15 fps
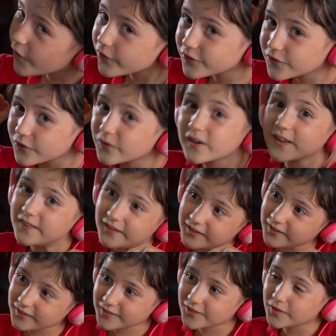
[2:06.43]
also in the
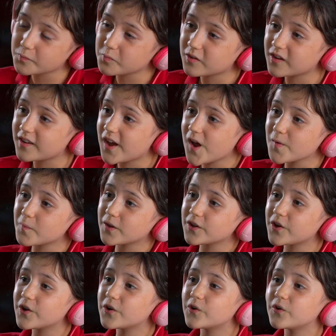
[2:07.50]
description down
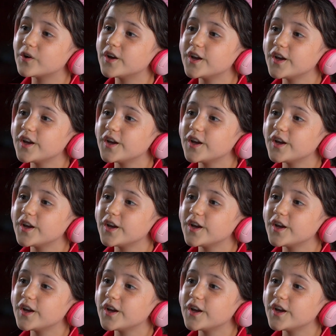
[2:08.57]
below